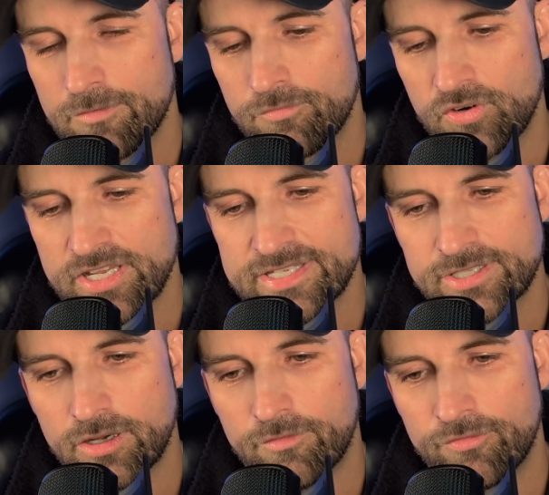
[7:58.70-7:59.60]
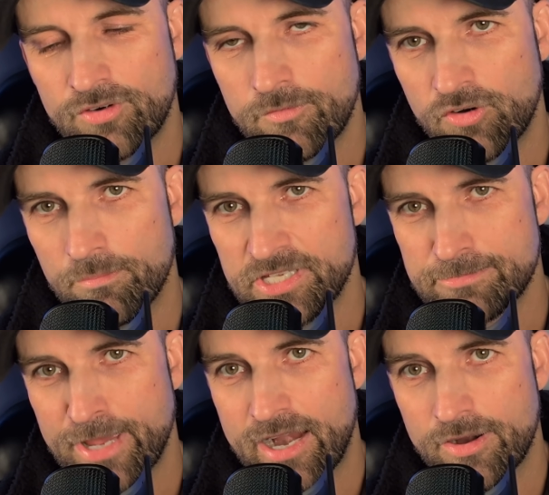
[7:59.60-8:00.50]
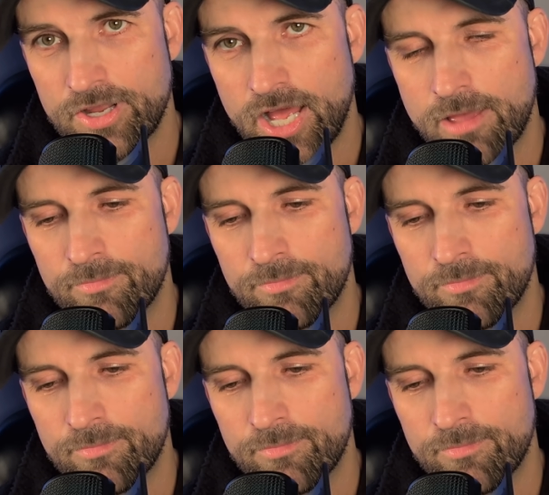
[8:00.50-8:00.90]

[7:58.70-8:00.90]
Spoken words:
Free yourself from this paradigm,